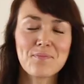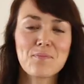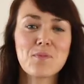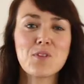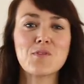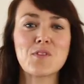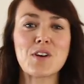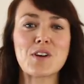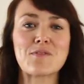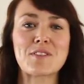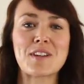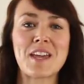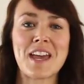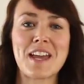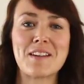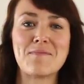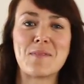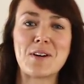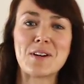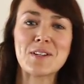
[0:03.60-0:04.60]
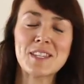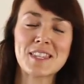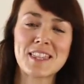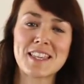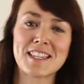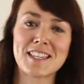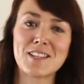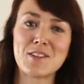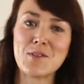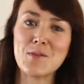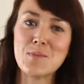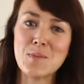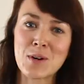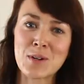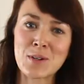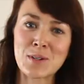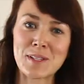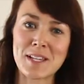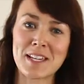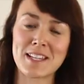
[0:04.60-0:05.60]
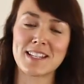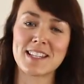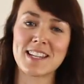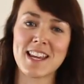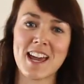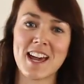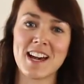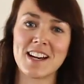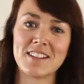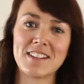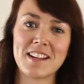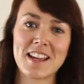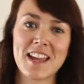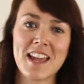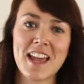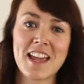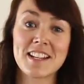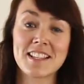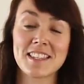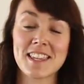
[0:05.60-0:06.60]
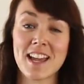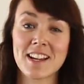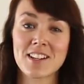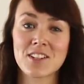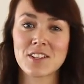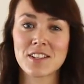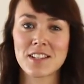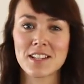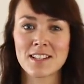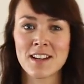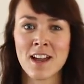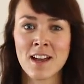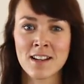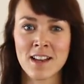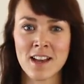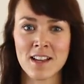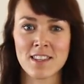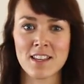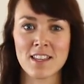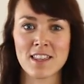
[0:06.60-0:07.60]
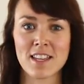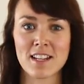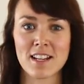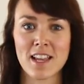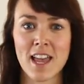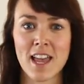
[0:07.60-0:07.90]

Move over Kate Moss, there's a new model in town, and it's actually none other than